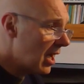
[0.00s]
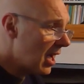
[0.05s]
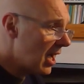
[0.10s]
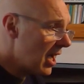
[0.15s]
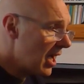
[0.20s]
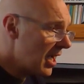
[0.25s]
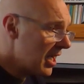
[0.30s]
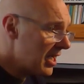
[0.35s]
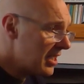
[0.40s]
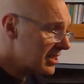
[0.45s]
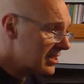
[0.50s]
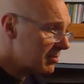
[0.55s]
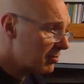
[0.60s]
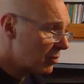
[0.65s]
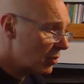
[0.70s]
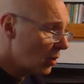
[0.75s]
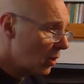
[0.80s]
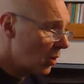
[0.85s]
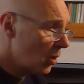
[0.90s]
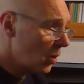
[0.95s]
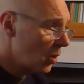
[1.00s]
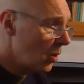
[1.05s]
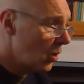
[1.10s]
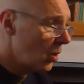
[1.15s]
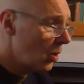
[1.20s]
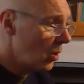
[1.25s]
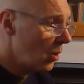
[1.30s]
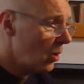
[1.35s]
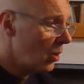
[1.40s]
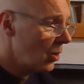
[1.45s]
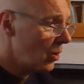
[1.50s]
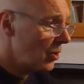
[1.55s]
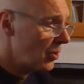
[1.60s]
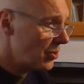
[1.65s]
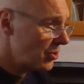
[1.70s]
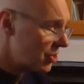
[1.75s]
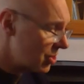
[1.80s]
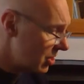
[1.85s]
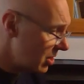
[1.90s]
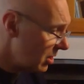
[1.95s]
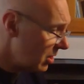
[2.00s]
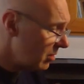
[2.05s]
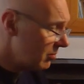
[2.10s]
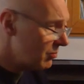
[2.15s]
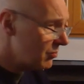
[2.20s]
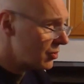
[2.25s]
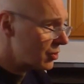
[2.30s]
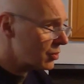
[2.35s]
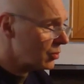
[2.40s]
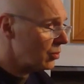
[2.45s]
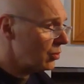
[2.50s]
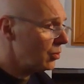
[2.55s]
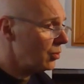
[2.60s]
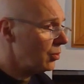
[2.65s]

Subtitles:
has broached him to.